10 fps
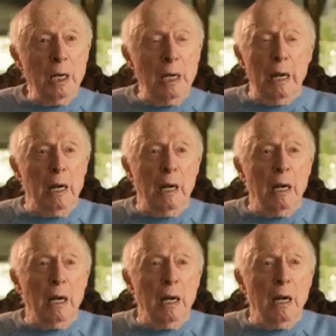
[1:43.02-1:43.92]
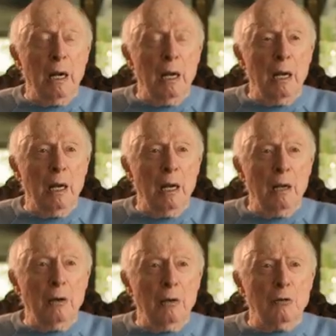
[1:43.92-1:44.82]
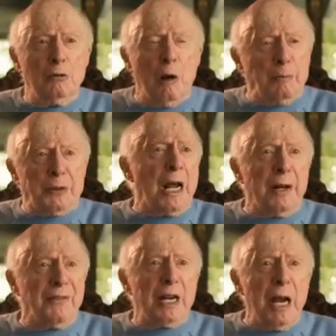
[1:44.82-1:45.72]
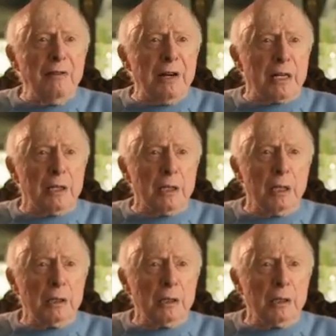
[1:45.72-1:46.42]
He drops out of character,